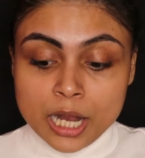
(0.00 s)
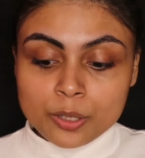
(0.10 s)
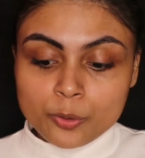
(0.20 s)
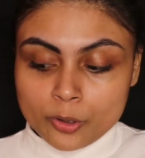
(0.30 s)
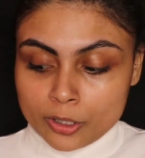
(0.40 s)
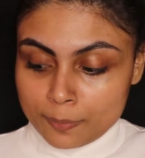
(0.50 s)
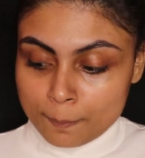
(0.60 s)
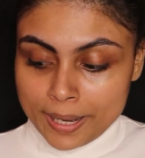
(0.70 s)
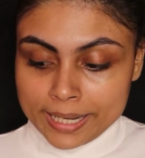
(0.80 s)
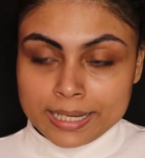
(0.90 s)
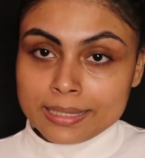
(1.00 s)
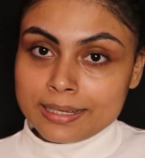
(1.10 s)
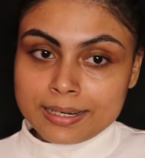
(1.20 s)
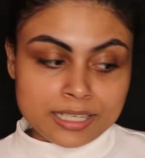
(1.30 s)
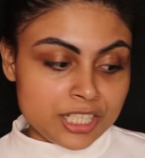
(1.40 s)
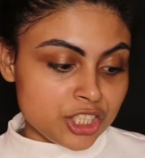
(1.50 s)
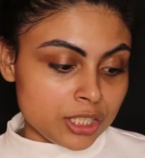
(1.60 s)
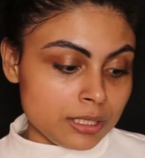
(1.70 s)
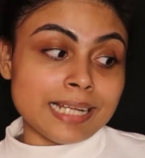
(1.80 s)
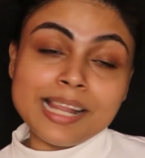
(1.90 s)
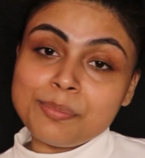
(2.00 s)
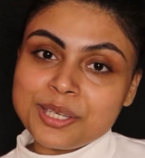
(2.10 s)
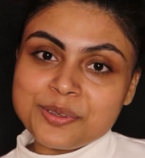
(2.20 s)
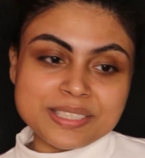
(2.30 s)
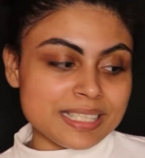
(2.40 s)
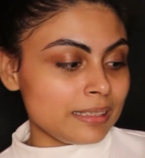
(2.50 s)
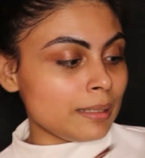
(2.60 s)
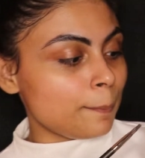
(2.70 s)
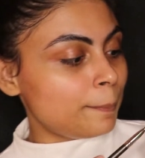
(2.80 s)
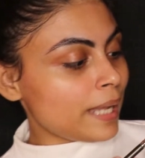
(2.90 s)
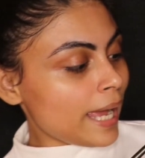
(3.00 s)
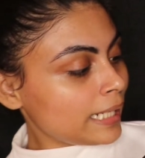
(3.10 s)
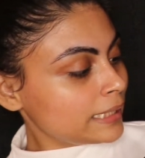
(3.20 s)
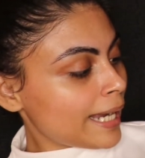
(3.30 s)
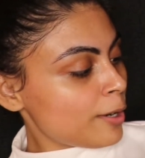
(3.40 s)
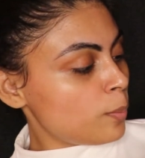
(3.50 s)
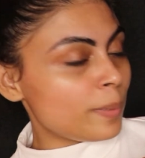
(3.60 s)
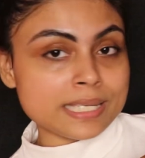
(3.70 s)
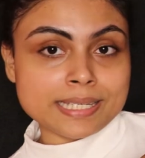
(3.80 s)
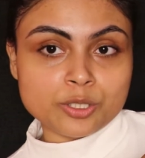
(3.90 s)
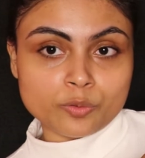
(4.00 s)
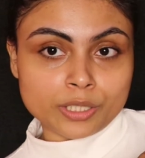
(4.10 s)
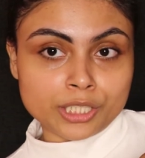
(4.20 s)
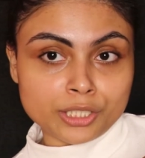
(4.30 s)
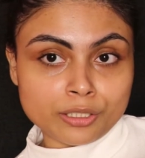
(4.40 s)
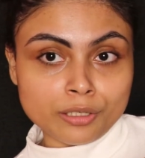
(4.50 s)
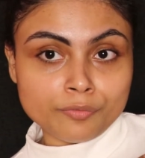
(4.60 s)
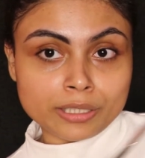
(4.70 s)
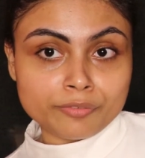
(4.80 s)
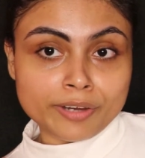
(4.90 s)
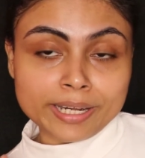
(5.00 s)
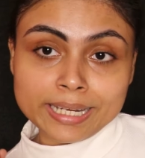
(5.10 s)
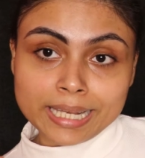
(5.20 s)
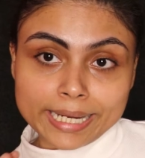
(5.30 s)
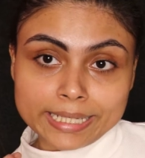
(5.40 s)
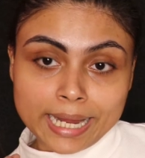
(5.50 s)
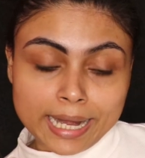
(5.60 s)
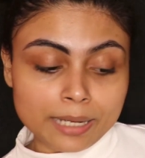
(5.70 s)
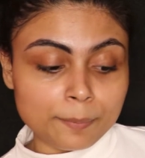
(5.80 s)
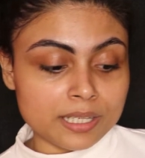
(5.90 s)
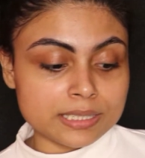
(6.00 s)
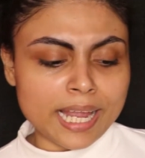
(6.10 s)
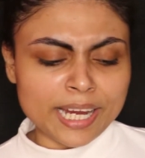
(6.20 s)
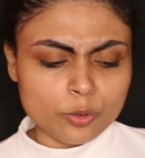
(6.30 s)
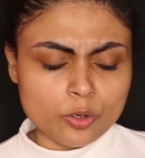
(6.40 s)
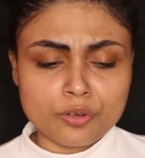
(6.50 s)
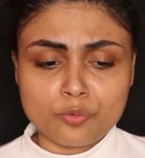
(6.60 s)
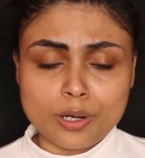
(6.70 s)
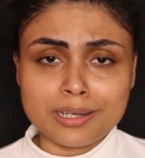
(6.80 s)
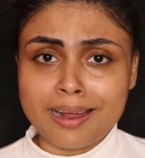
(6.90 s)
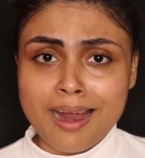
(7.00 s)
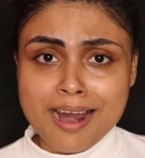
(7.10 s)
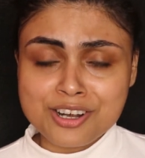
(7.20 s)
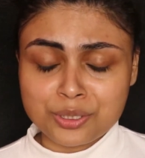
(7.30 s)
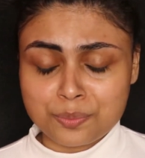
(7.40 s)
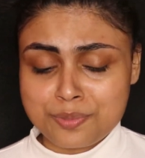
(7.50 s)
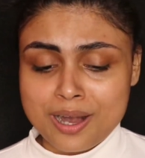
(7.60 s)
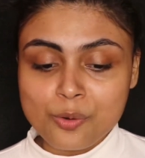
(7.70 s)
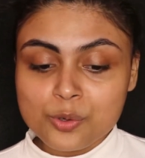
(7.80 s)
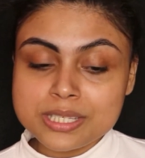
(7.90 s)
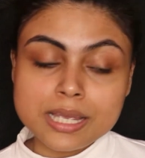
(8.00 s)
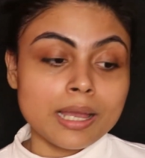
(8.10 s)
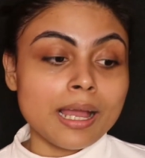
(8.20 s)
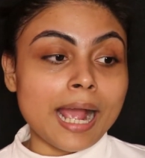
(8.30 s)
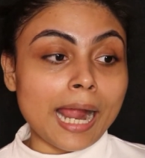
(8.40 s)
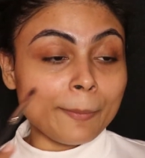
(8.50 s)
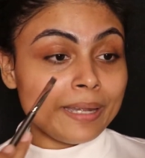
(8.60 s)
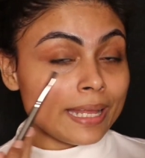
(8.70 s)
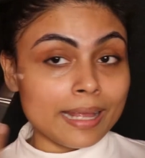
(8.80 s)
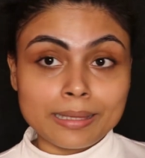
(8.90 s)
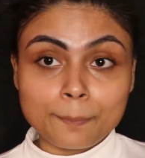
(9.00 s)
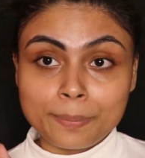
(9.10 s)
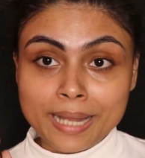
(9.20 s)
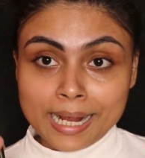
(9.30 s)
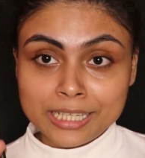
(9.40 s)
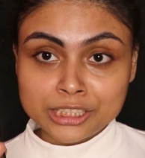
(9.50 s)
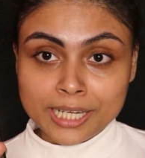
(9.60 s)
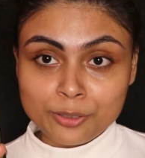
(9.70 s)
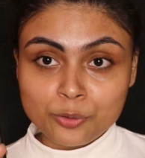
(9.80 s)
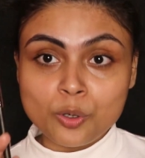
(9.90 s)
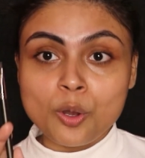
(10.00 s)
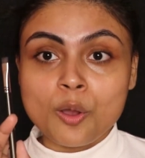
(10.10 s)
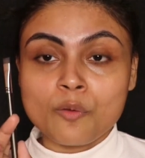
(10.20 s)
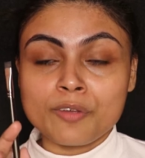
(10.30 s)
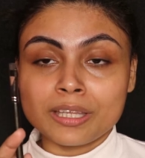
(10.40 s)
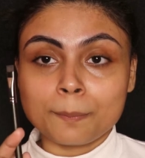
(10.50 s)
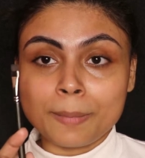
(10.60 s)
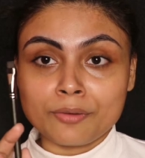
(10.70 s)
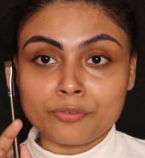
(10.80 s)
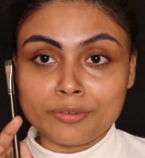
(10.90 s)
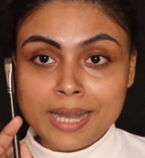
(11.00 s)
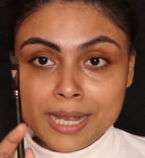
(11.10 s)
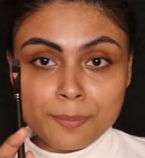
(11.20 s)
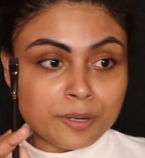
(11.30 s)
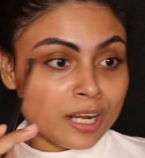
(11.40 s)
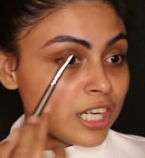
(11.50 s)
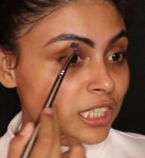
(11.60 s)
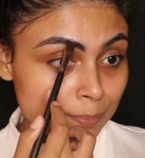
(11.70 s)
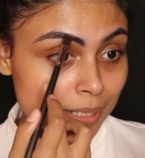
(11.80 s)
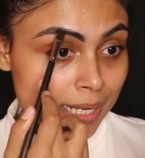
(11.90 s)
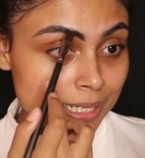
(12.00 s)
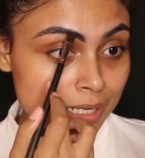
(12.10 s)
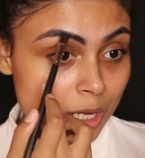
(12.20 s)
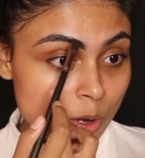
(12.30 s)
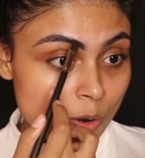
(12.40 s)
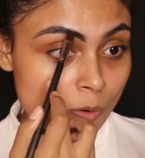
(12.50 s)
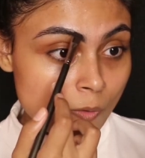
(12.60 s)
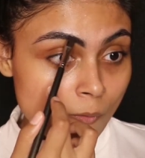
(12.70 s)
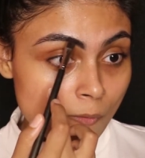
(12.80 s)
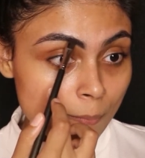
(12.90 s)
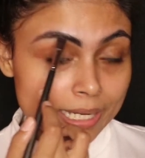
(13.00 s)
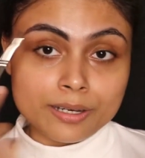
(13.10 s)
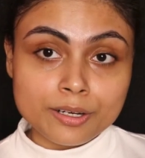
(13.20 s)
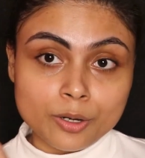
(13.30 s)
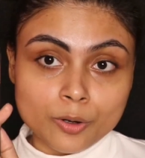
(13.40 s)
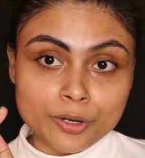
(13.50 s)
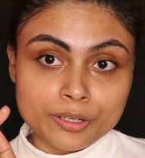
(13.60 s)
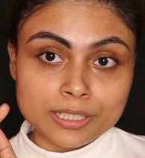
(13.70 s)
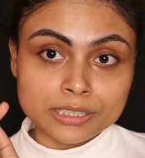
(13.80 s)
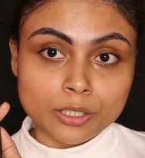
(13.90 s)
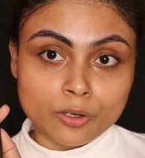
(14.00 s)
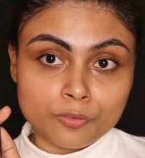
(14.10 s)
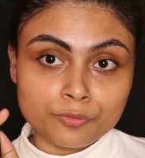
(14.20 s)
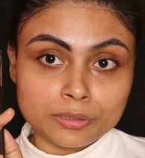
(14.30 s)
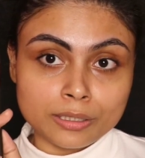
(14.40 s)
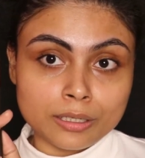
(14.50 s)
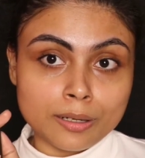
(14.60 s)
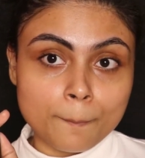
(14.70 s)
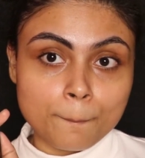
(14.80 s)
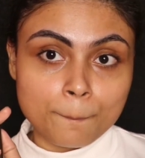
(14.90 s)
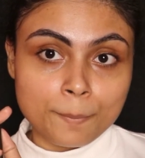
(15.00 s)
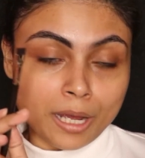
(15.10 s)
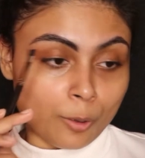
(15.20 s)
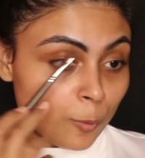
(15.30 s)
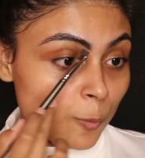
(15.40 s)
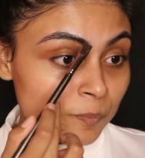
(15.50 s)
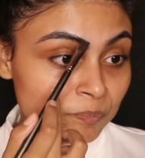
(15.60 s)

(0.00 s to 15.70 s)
Do not mind the condition. I'll be using the black shadow present over here with a very light hand because I do not want harsh brows. I'll be taking the black shadow with my flat brush, applying on inner corners of the brow,